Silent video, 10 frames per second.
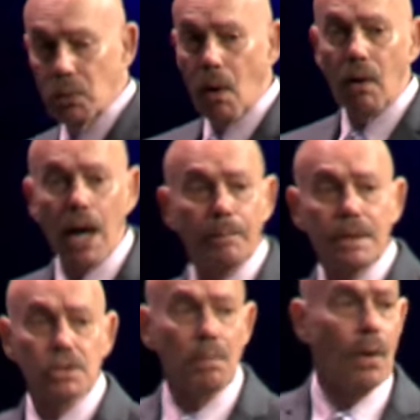woke up
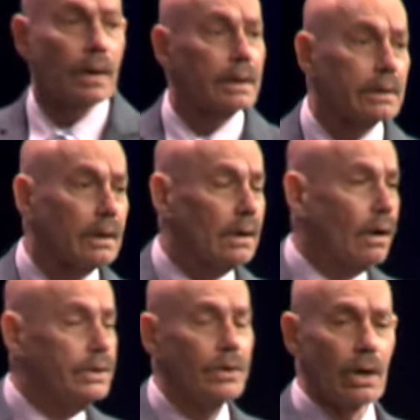this morning.
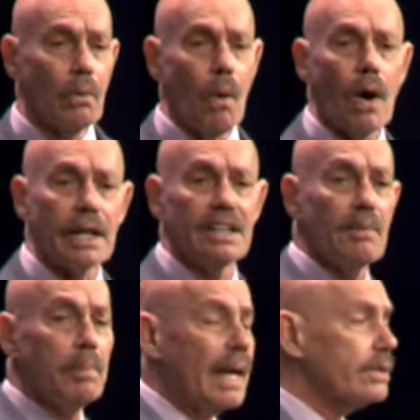Are you going to walk in the
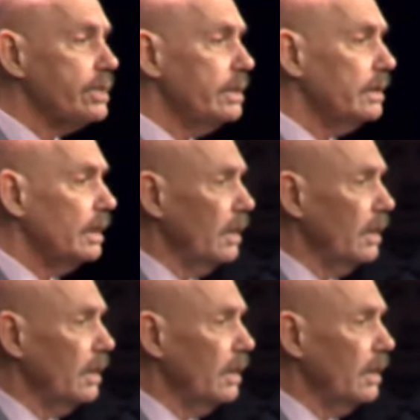blessing